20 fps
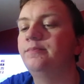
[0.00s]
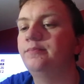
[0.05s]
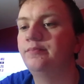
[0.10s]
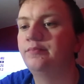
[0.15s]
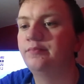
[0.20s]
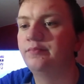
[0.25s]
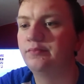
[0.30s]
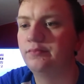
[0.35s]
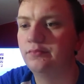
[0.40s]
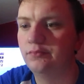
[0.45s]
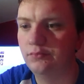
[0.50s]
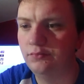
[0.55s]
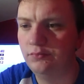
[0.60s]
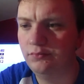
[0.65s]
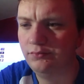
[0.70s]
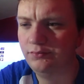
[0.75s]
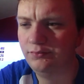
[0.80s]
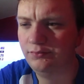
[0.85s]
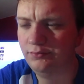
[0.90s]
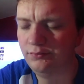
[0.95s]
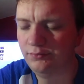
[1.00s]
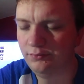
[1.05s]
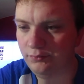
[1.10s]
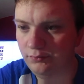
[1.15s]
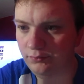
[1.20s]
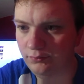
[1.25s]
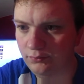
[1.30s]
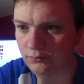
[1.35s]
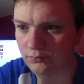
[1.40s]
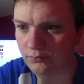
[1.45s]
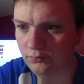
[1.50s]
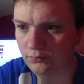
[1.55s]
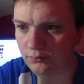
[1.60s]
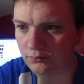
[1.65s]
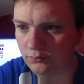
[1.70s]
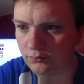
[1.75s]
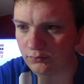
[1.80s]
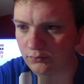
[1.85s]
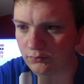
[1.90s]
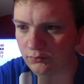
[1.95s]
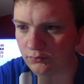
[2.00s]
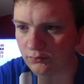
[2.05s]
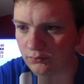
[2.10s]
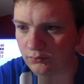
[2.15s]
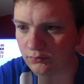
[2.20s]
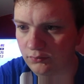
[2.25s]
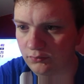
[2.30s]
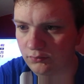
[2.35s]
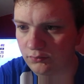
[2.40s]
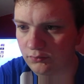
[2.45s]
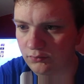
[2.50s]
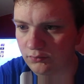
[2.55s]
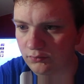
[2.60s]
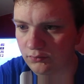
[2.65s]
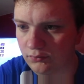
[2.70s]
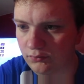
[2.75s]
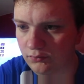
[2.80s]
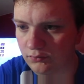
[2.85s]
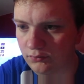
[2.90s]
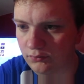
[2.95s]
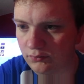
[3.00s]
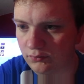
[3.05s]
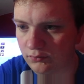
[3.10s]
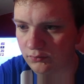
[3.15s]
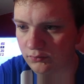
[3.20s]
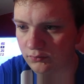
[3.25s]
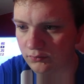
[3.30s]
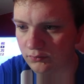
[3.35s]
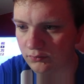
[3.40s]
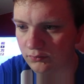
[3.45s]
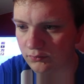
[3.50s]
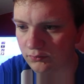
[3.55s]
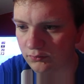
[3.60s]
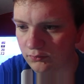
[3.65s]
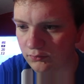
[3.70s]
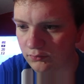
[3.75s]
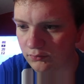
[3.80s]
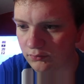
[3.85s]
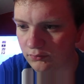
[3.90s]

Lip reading: Nobody speaks.